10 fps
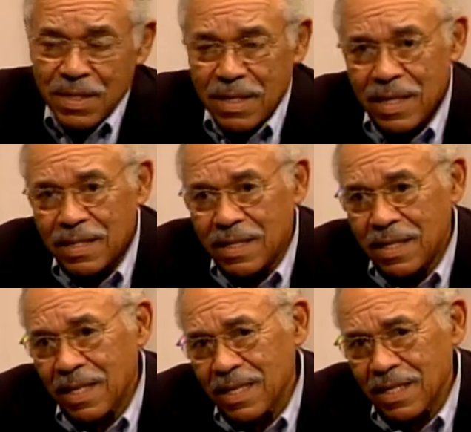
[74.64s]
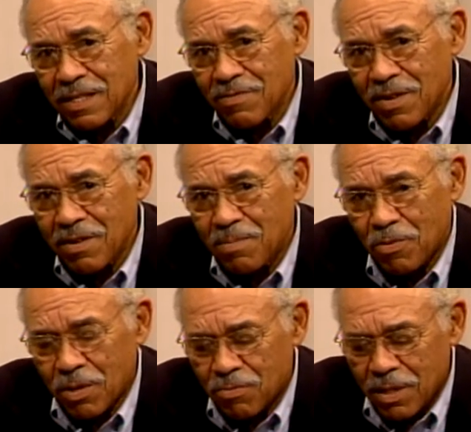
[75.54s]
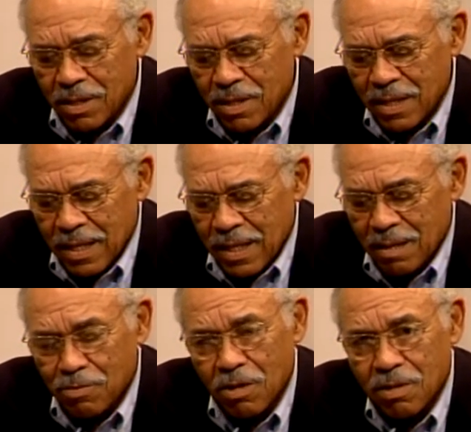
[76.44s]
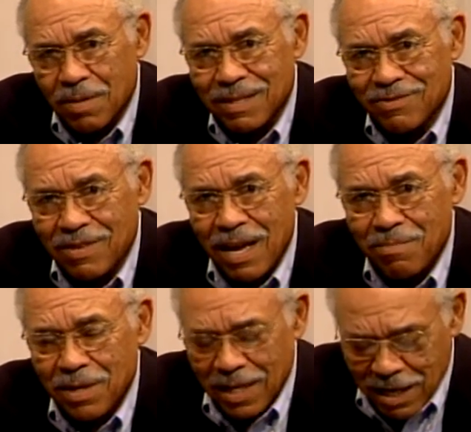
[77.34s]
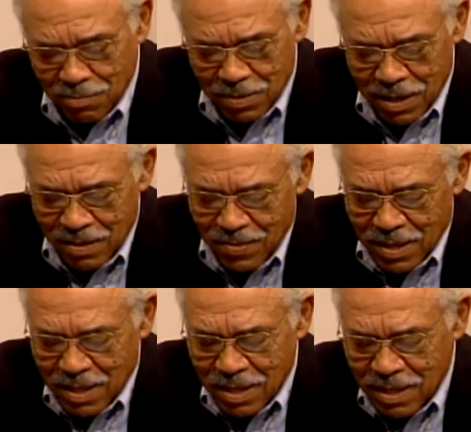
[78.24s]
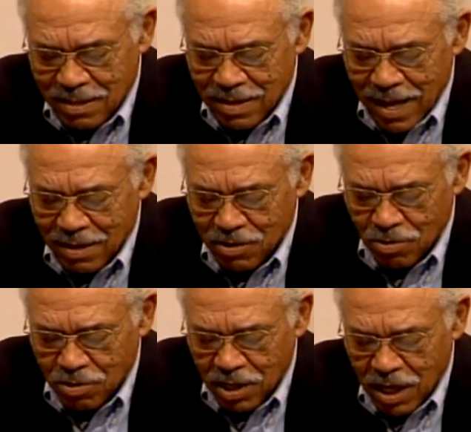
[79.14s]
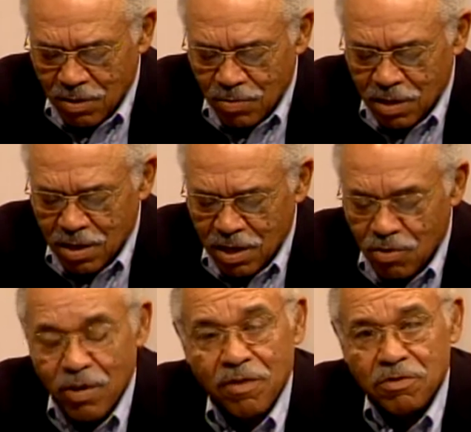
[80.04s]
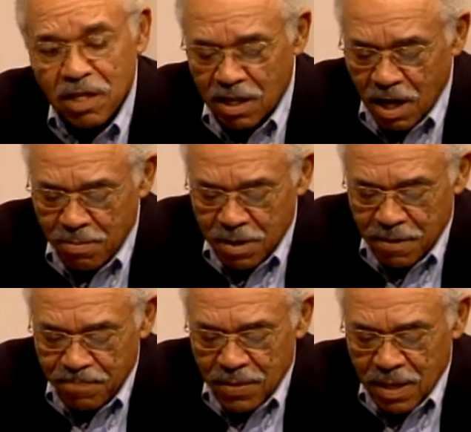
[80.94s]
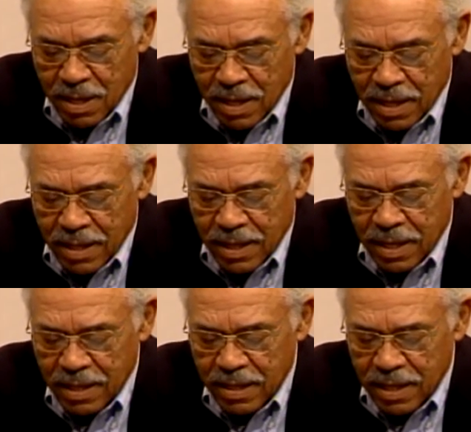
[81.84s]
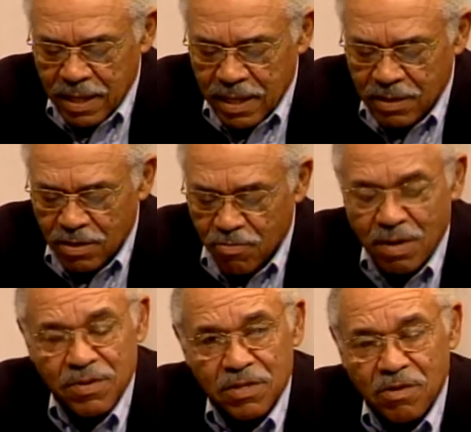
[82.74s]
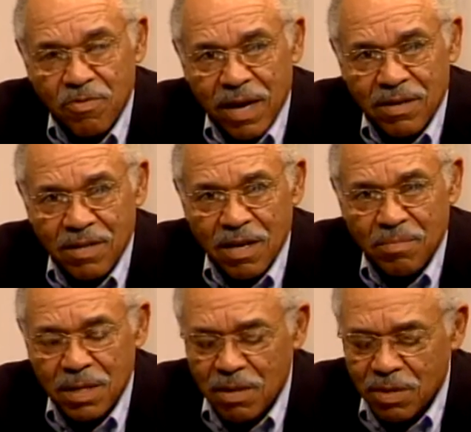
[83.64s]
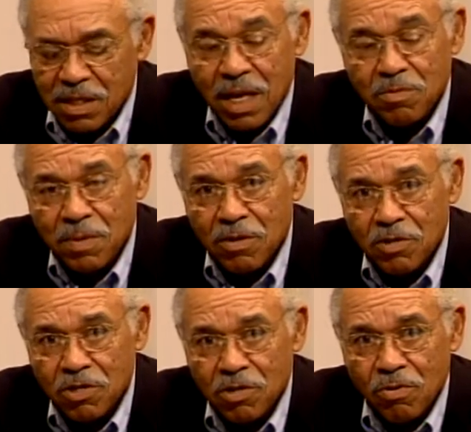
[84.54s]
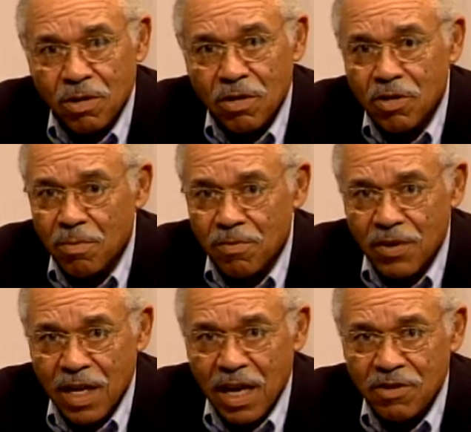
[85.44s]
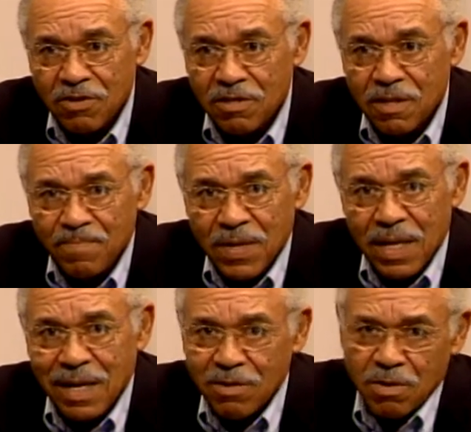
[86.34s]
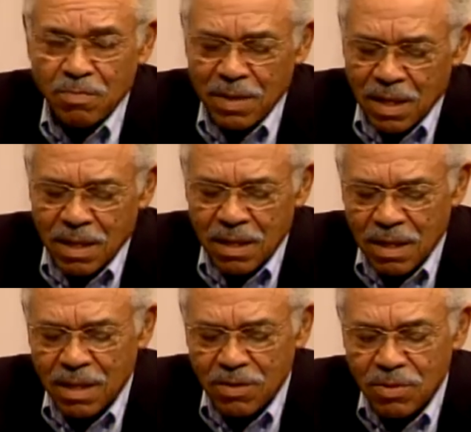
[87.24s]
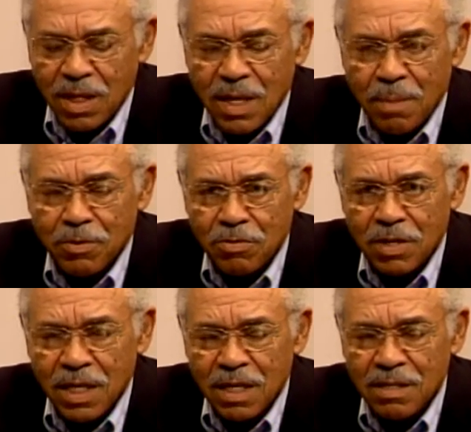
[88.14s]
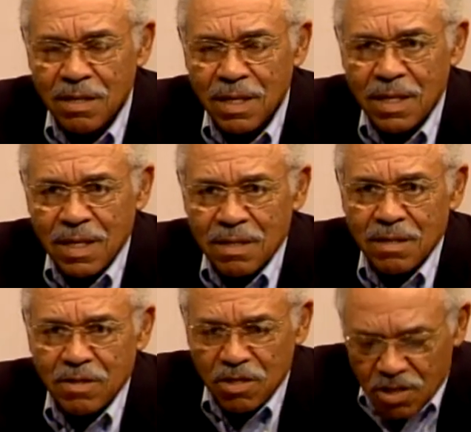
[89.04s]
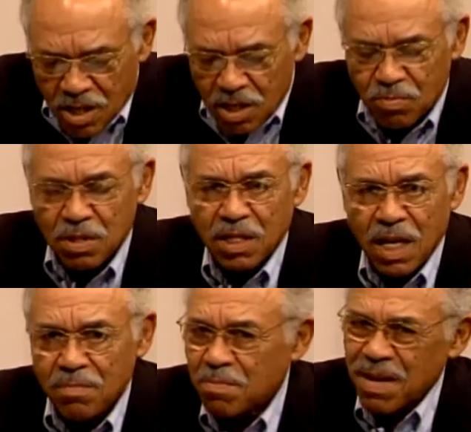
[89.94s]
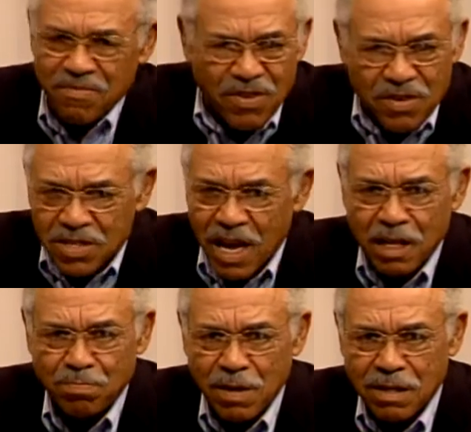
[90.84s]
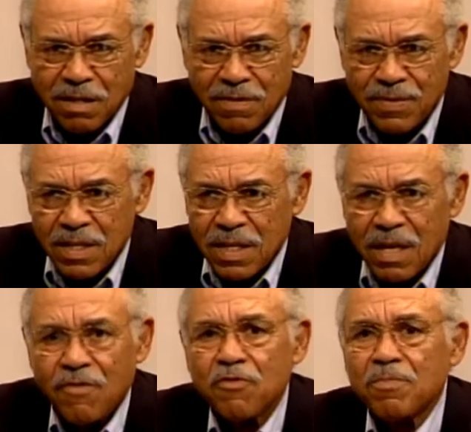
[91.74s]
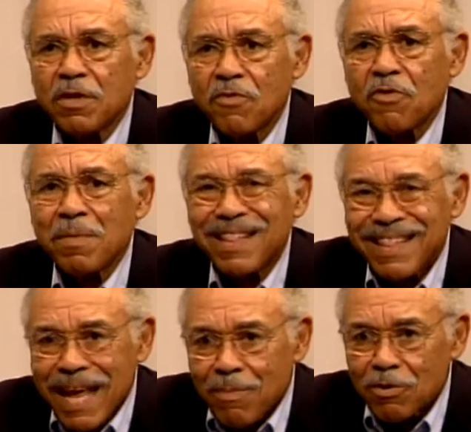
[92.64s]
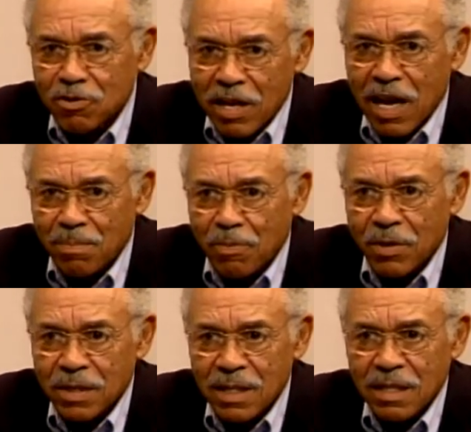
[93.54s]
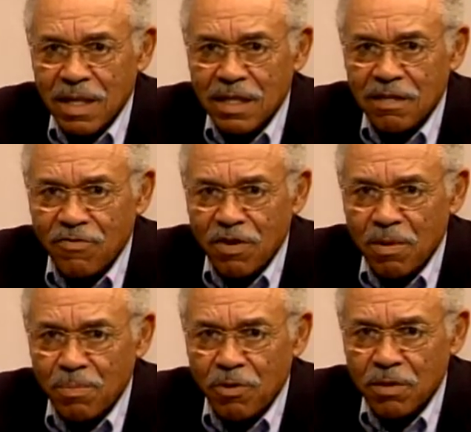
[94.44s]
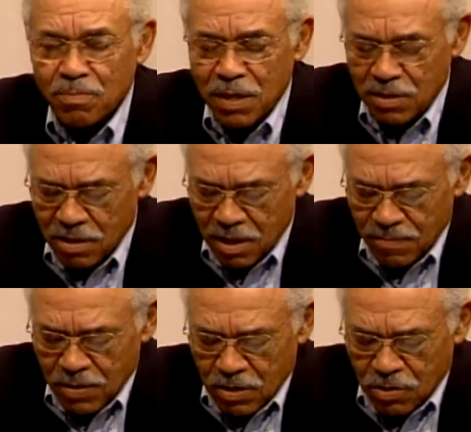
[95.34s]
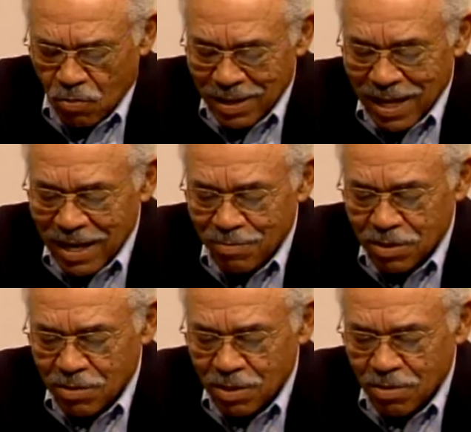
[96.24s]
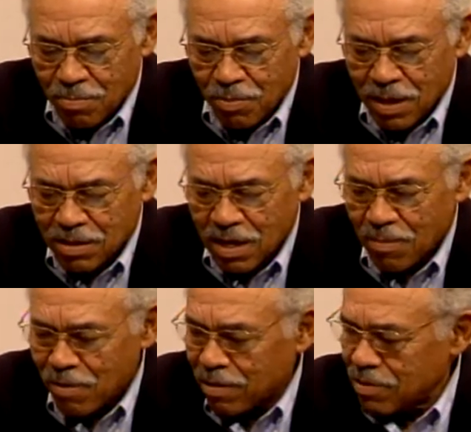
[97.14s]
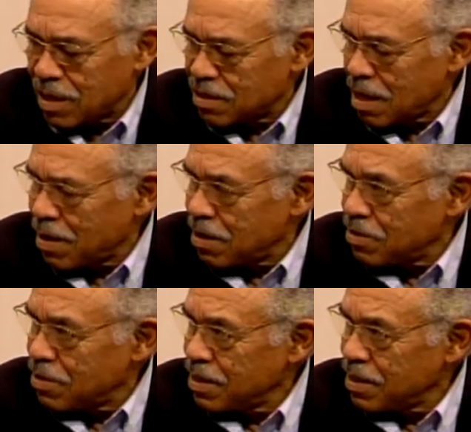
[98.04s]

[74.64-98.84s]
And, and I think that's a very important one. and I'm talking about Sam Gillespie. Uh, he's now associated with the UFCW. Uh, and and he's a grievous director there. But anyway, Sam's been on the show on a number of occasions and I thought it'd be a, a, unique opportunity to to discuss with Sam about various aspects of from the from a labor standpoint, and I think that's a very important piece. So with that, I'm just going to bring Sam right on in. Sam, how you doing?